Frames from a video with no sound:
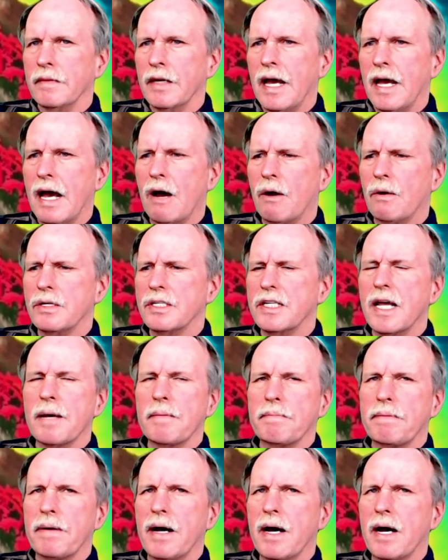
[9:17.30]
How is
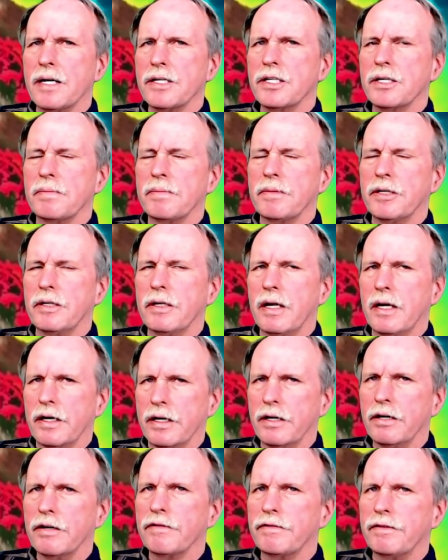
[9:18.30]
that possible
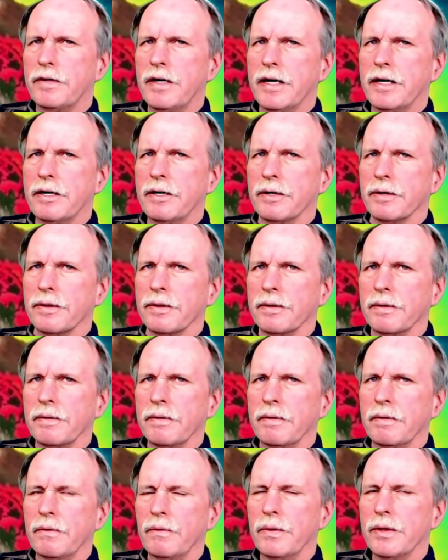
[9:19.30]
on your flat earth
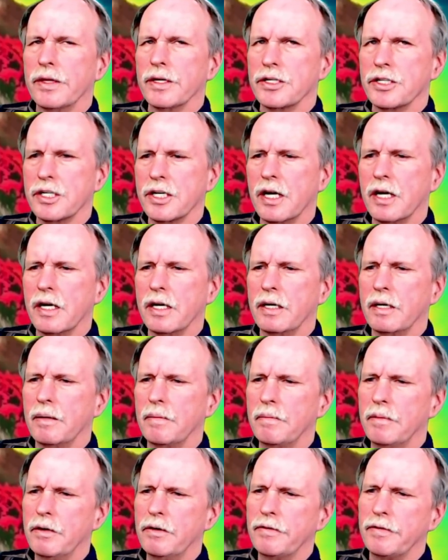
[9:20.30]
with the sun
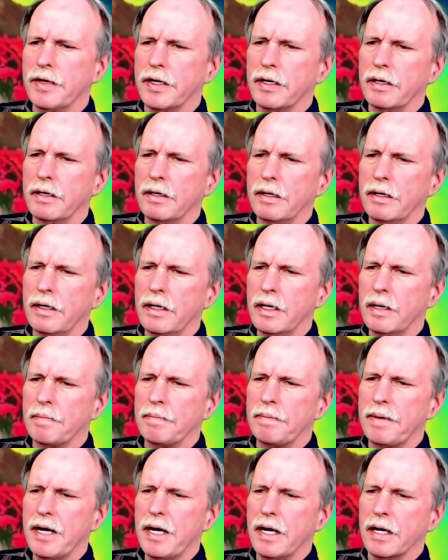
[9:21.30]
moving in a
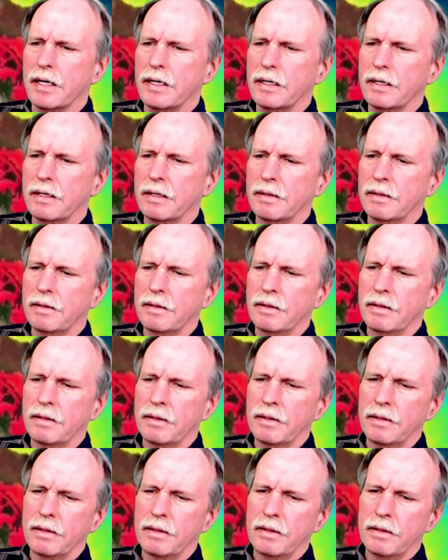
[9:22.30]
band
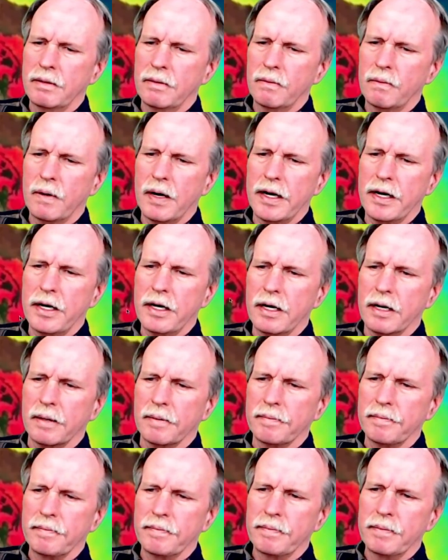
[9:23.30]
right here?
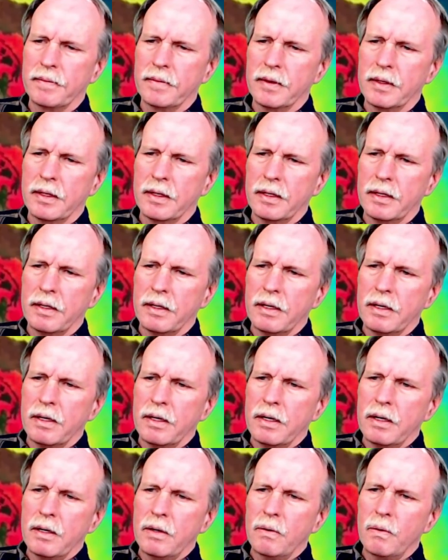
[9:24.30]

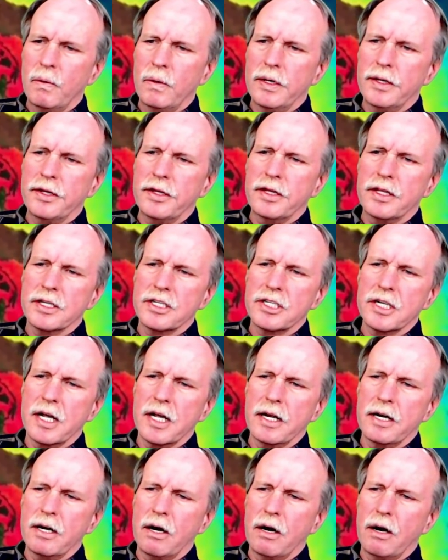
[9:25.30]
Wouldn't the
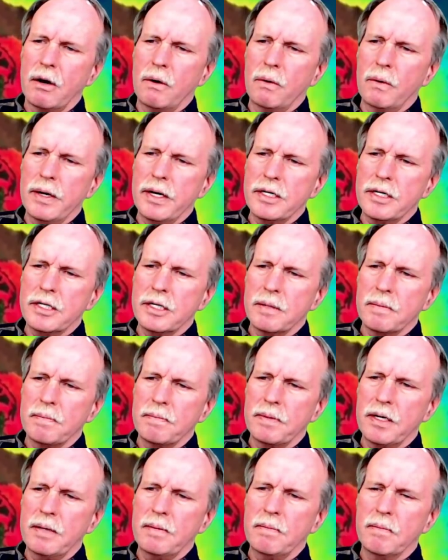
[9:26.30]
sun always
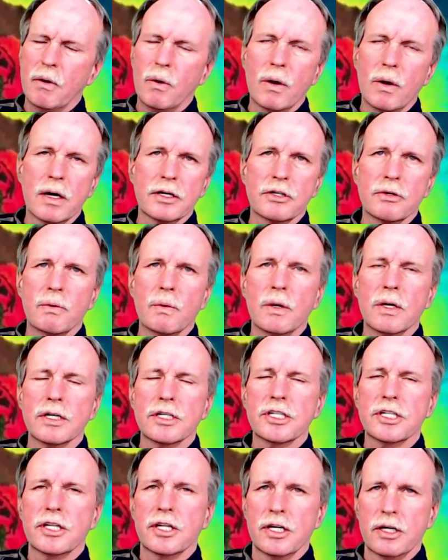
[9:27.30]
be more
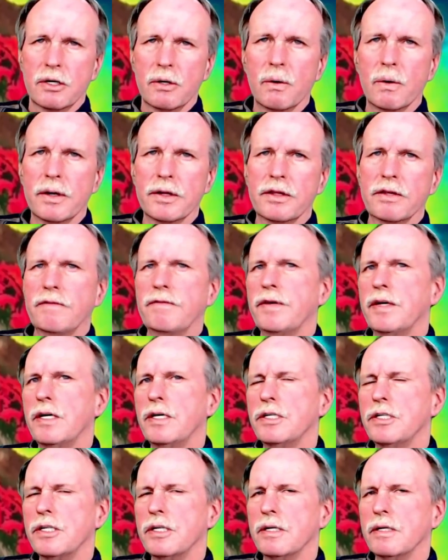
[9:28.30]
towards the north of
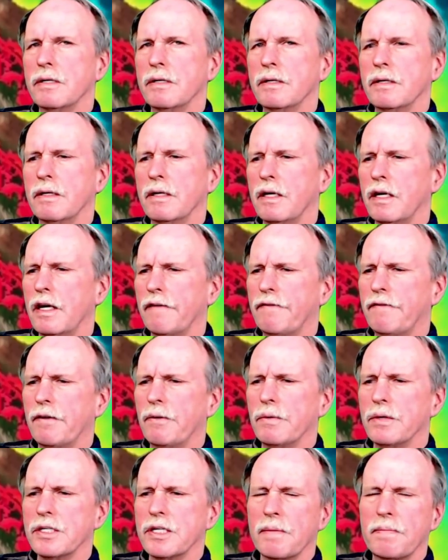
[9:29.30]
east if it
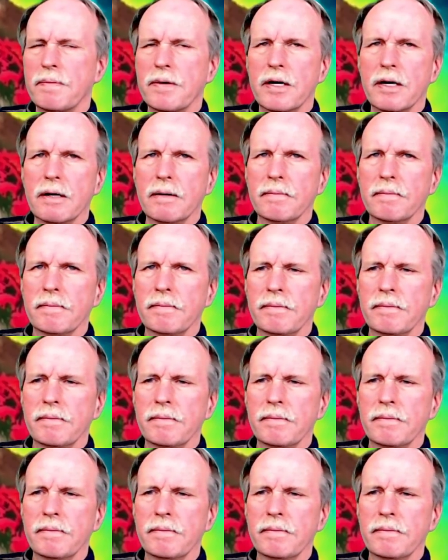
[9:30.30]
was up here?